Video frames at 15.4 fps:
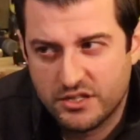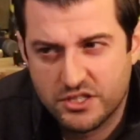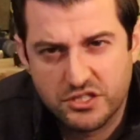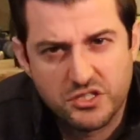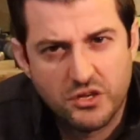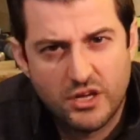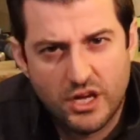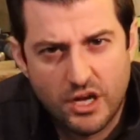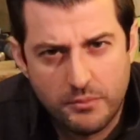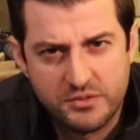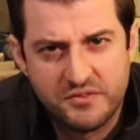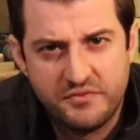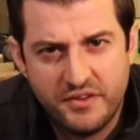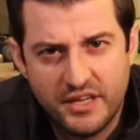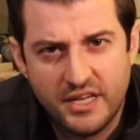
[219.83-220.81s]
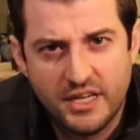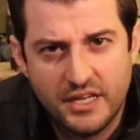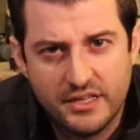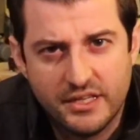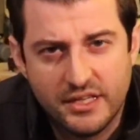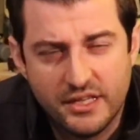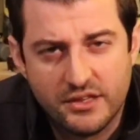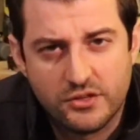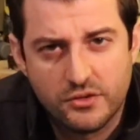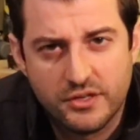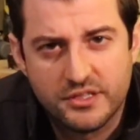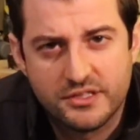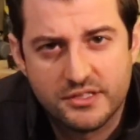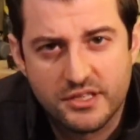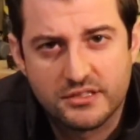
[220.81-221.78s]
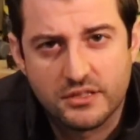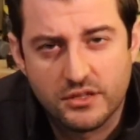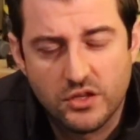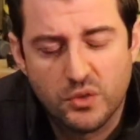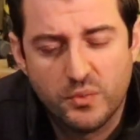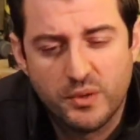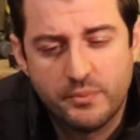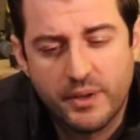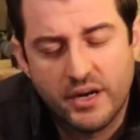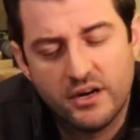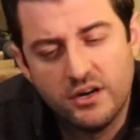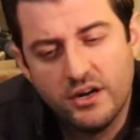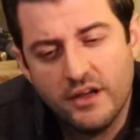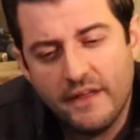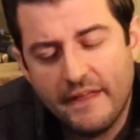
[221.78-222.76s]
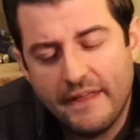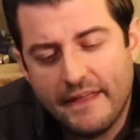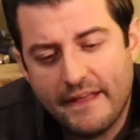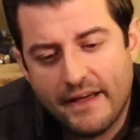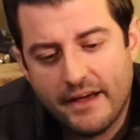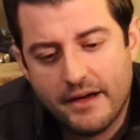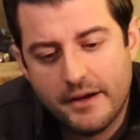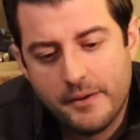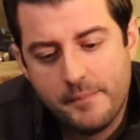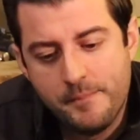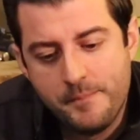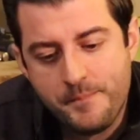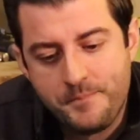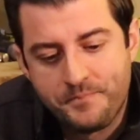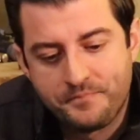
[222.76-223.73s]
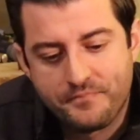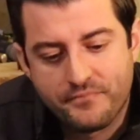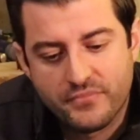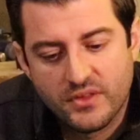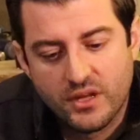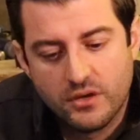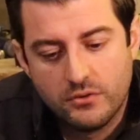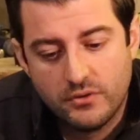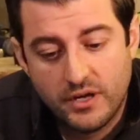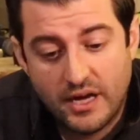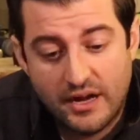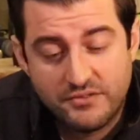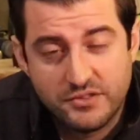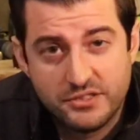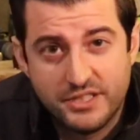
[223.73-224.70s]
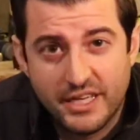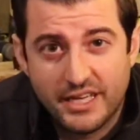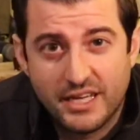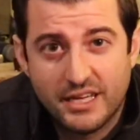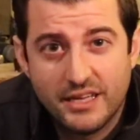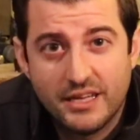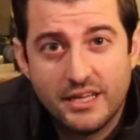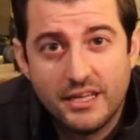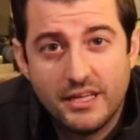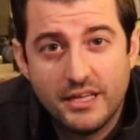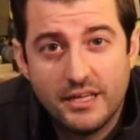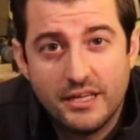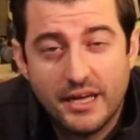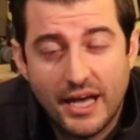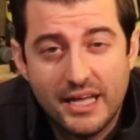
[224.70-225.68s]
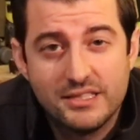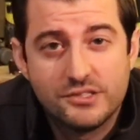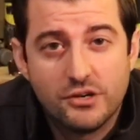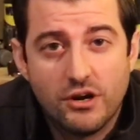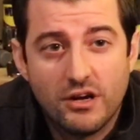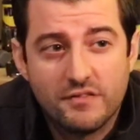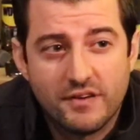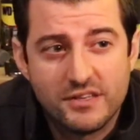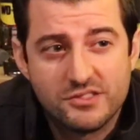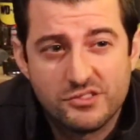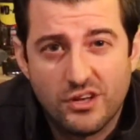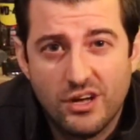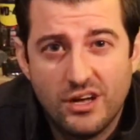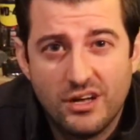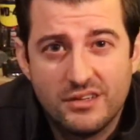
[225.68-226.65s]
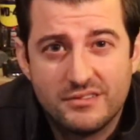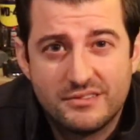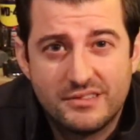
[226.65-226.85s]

just so it helps fit in the E36 a little bit better. After taking the heads off, I saw